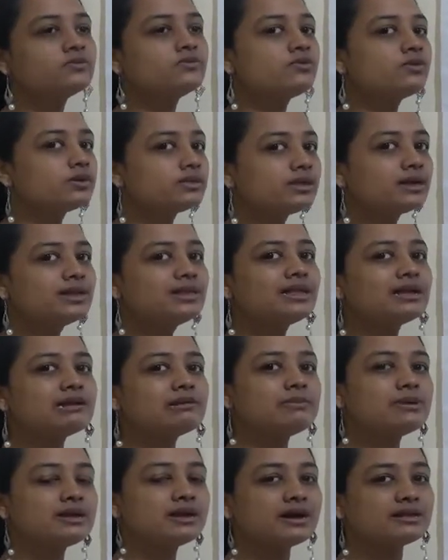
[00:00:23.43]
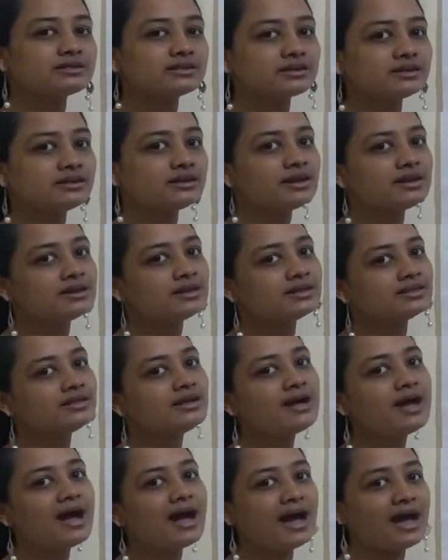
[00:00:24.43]
For that they will be considering
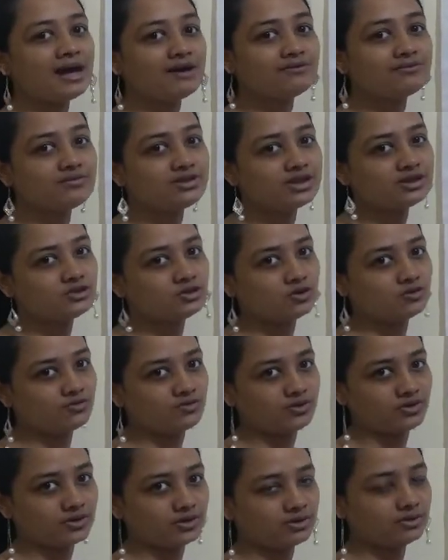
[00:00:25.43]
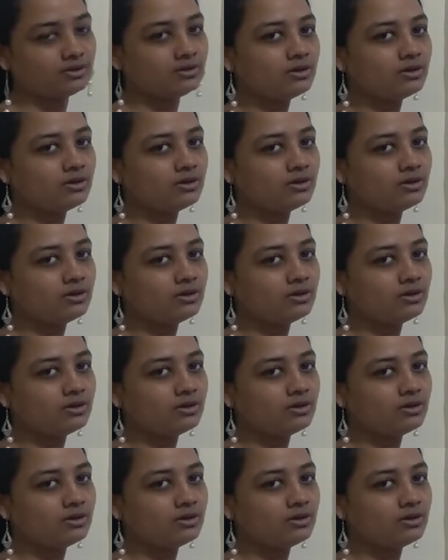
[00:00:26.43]
the average of it.